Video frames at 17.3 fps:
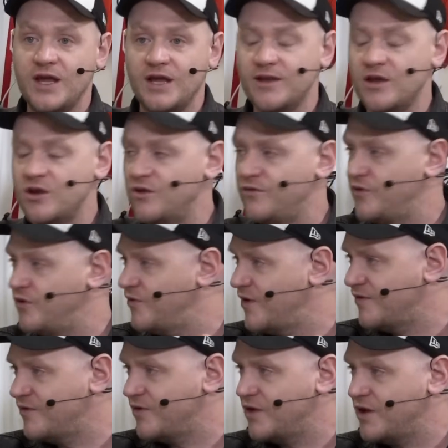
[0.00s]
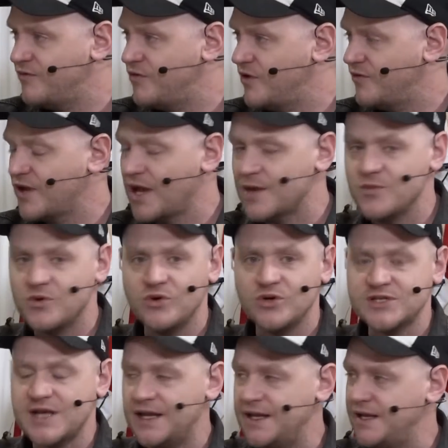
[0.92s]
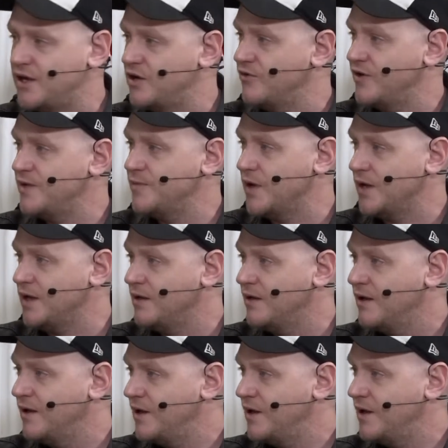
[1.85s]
I don't know if you've ever if you ever came across Ali Karimi.